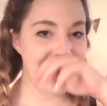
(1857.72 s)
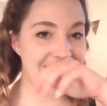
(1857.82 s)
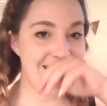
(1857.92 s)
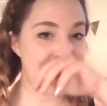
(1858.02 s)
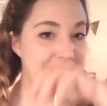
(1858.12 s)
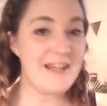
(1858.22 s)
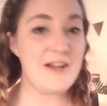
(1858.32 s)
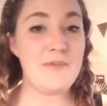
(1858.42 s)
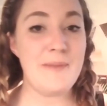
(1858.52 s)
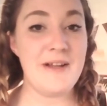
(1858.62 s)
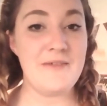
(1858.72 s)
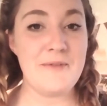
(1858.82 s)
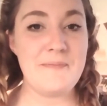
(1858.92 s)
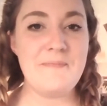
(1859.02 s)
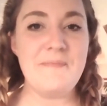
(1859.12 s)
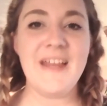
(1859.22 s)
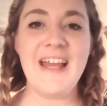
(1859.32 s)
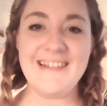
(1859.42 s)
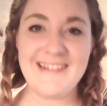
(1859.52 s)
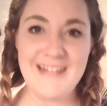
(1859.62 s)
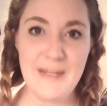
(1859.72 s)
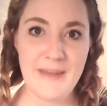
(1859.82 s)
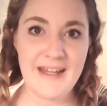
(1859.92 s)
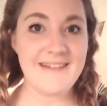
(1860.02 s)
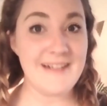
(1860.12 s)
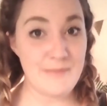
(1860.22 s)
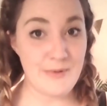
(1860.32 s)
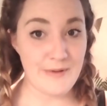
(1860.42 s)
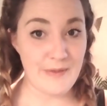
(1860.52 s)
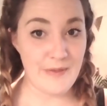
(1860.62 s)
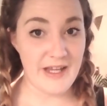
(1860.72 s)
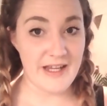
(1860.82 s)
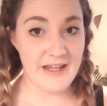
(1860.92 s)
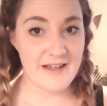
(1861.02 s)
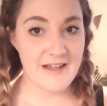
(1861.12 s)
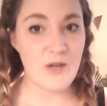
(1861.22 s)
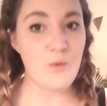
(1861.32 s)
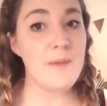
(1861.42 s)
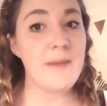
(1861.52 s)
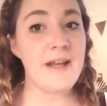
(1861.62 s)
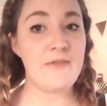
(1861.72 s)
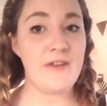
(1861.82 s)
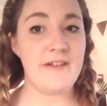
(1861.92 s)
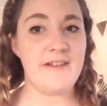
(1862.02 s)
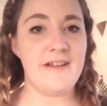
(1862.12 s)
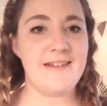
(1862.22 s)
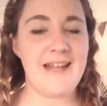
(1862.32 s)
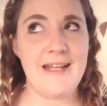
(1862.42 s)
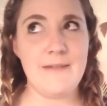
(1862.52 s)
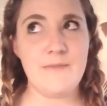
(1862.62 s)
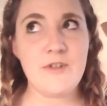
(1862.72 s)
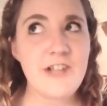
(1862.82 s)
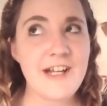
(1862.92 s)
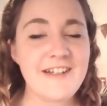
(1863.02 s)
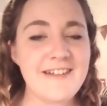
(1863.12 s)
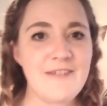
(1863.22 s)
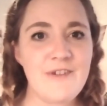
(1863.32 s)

Speaking of bedroom, sleeping is an important thing. We manifestors and projectors and